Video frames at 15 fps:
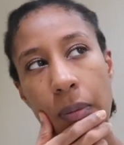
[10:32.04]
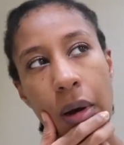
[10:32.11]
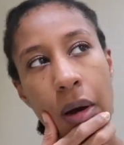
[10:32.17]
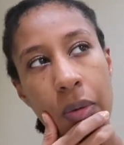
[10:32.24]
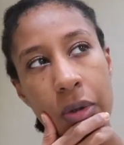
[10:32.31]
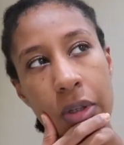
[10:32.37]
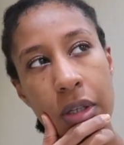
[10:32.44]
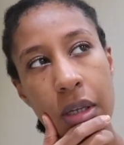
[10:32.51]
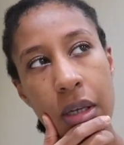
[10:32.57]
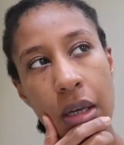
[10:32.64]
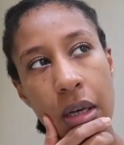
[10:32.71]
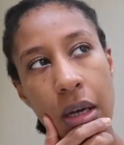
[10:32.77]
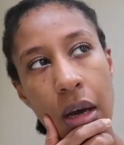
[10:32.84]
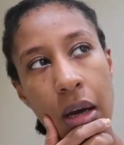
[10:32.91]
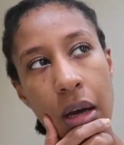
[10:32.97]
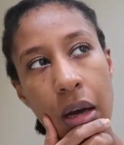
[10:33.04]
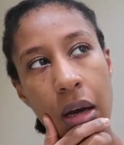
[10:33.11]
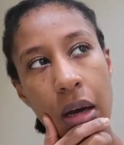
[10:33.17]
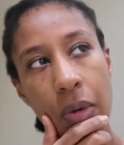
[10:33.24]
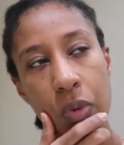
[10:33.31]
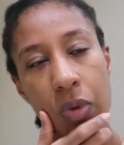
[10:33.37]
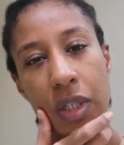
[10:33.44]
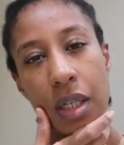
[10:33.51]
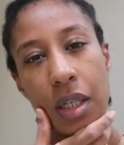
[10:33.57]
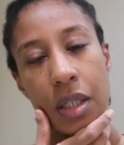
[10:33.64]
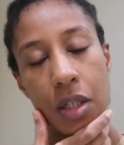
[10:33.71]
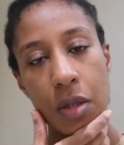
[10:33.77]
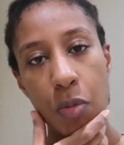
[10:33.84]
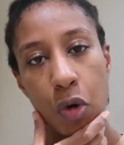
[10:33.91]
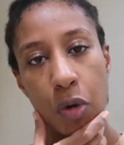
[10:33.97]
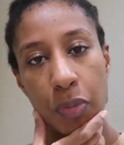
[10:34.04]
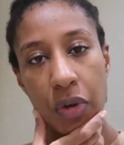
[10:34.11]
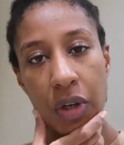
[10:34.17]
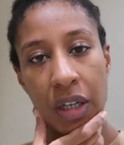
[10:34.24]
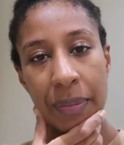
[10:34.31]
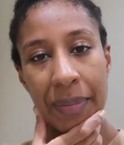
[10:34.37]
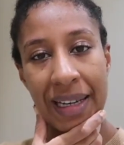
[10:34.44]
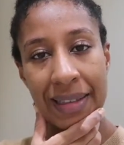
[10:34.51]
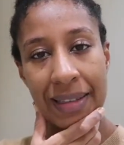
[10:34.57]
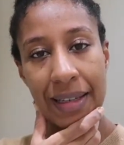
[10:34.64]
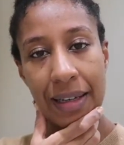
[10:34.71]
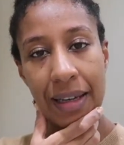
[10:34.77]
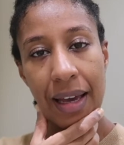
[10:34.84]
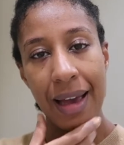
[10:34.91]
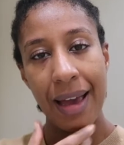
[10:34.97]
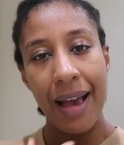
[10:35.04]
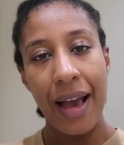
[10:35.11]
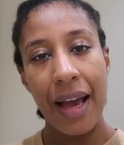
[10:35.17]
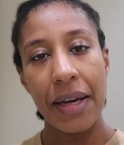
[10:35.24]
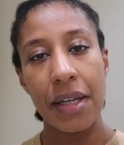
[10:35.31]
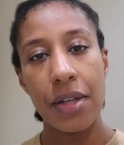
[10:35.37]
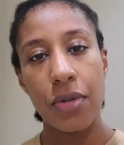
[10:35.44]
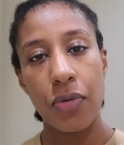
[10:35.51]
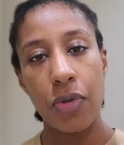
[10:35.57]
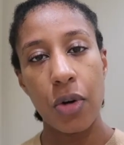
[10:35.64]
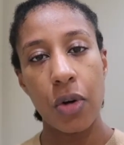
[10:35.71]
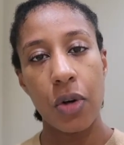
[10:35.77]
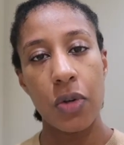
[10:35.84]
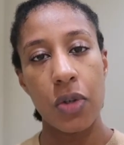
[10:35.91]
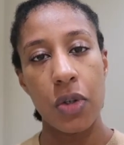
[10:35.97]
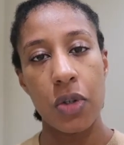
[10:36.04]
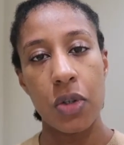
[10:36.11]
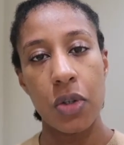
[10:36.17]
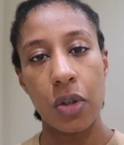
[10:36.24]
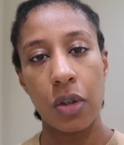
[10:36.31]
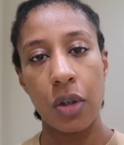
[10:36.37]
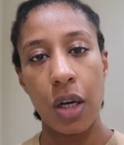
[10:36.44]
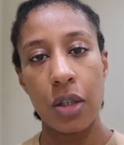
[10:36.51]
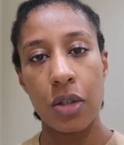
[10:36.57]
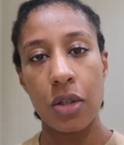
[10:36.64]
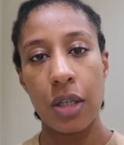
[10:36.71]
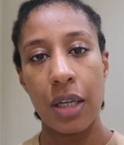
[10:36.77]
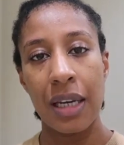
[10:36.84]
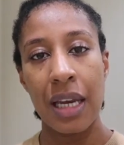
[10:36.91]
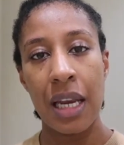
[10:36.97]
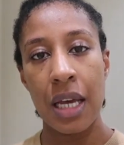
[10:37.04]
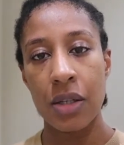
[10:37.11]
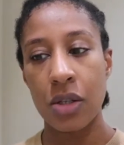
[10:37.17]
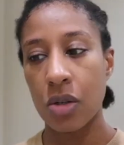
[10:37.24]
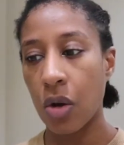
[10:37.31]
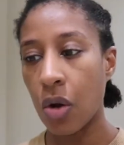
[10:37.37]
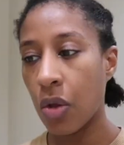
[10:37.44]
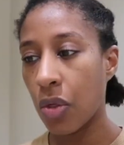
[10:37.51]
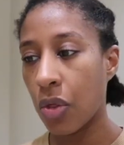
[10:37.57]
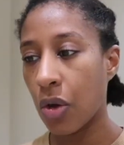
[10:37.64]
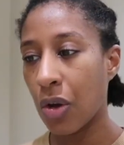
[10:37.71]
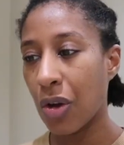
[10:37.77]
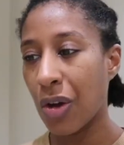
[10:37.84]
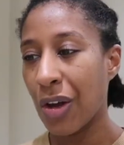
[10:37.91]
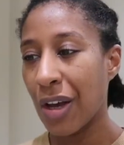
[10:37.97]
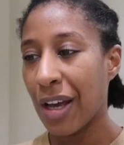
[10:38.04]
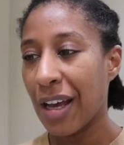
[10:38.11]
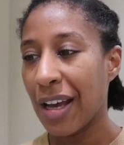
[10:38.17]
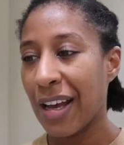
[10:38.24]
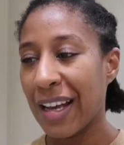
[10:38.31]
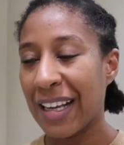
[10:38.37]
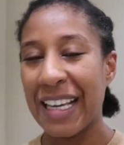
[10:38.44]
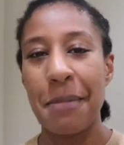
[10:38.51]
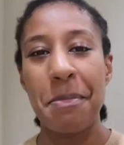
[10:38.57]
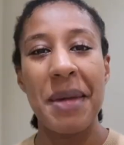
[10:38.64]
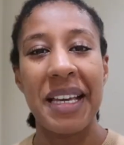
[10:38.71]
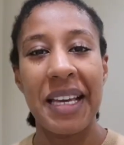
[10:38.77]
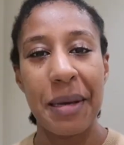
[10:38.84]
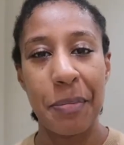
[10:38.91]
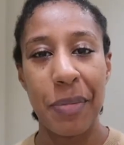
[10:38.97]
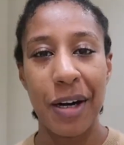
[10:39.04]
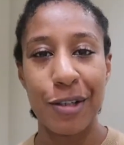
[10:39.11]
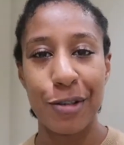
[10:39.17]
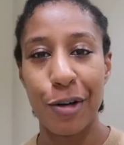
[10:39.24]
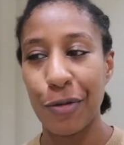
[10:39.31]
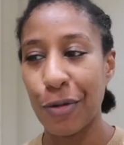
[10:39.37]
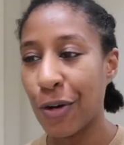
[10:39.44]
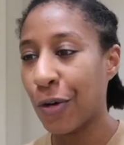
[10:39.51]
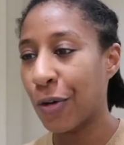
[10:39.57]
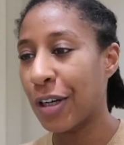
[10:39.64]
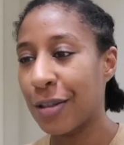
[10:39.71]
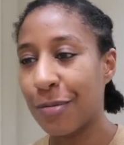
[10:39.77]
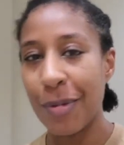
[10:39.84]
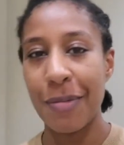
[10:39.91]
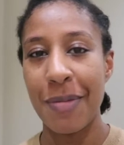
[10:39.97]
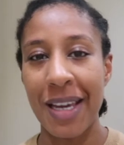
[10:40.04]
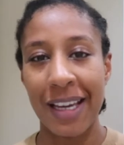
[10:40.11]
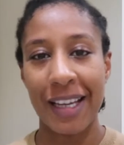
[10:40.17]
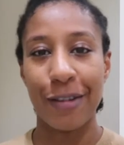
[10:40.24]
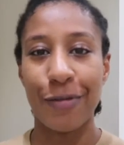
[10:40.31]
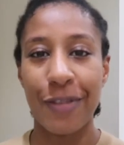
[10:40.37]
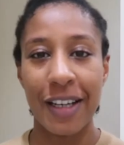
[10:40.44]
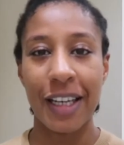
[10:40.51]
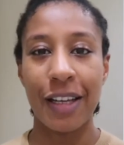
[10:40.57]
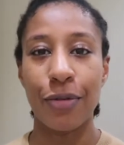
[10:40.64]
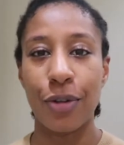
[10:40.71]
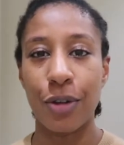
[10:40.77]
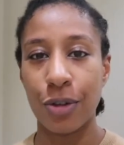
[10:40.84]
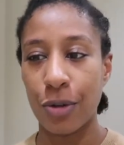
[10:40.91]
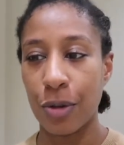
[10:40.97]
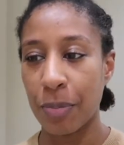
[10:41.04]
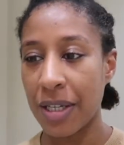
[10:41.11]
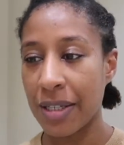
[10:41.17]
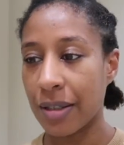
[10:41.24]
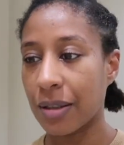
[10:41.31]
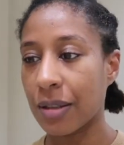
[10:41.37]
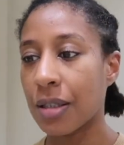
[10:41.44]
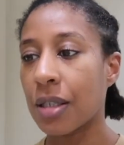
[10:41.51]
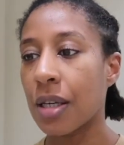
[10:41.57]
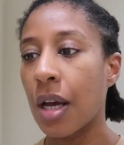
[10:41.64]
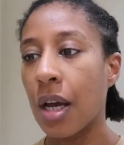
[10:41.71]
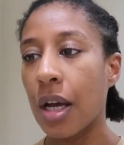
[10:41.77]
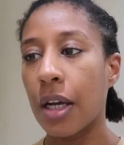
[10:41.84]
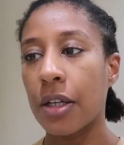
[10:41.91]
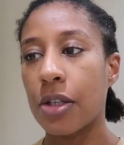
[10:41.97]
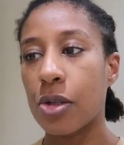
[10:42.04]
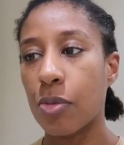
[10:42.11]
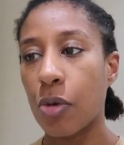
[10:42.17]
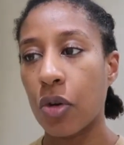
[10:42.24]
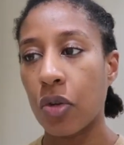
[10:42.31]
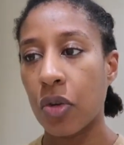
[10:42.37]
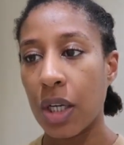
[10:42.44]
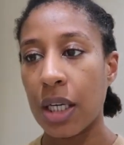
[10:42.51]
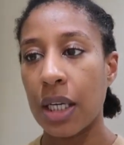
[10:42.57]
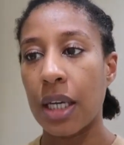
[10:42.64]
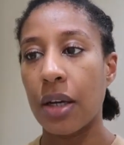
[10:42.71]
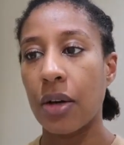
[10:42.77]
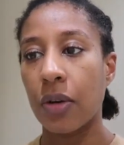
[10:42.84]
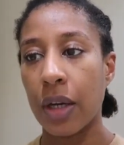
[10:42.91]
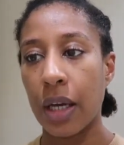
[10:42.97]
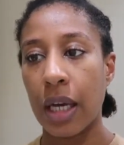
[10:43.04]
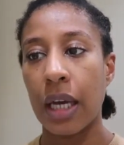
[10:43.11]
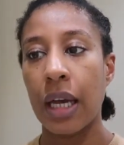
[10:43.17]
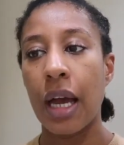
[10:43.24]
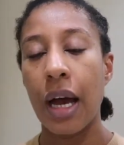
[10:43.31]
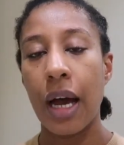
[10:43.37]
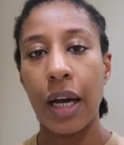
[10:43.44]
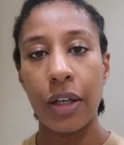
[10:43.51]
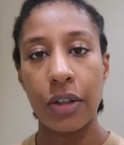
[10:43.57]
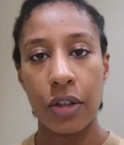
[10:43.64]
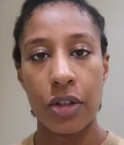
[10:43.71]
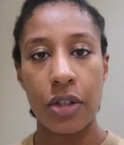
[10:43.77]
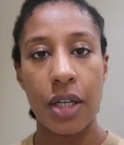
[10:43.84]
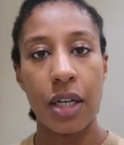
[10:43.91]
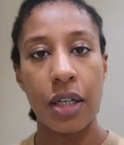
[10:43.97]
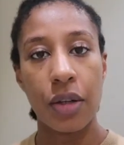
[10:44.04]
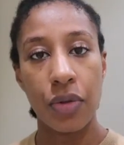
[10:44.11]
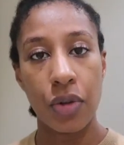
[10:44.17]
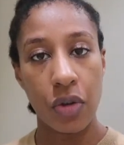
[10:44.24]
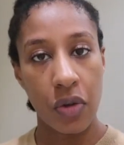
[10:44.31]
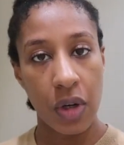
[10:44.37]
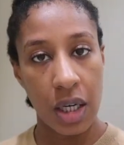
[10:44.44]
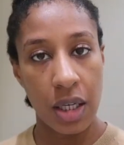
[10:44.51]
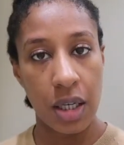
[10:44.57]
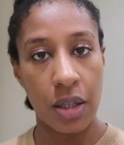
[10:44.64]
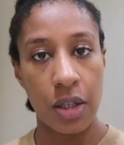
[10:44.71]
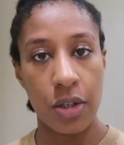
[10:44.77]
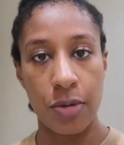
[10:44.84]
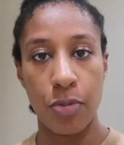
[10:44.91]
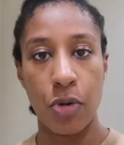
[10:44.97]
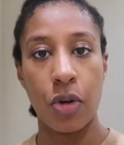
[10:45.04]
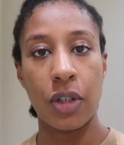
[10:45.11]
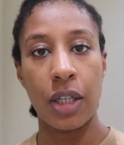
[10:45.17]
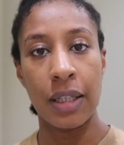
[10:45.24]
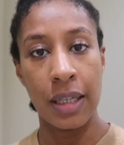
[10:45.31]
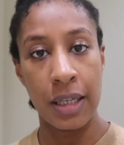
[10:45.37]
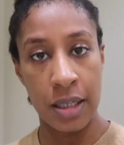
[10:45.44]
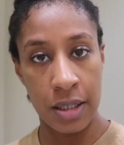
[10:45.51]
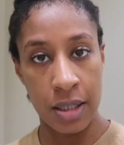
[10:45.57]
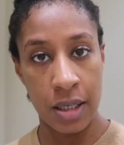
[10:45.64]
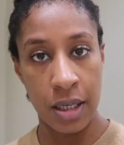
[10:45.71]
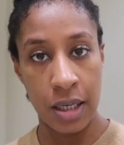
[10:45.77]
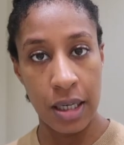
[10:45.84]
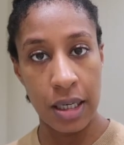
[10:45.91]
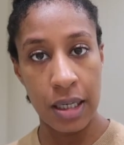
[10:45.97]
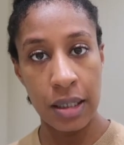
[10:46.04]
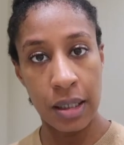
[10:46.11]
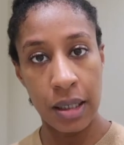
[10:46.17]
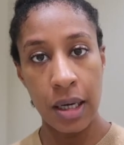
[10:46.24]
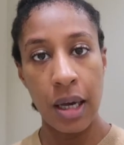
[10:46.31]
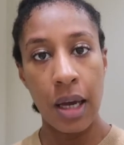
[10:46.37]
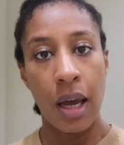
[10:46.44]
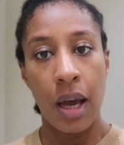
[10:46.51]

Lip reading: I would say it is more pragmatic, and it focuses a lot less on the gimmicky part of, oh, let me make it funny for the peasants. It's more really, okay, I understand if you're reading this book that there is a need.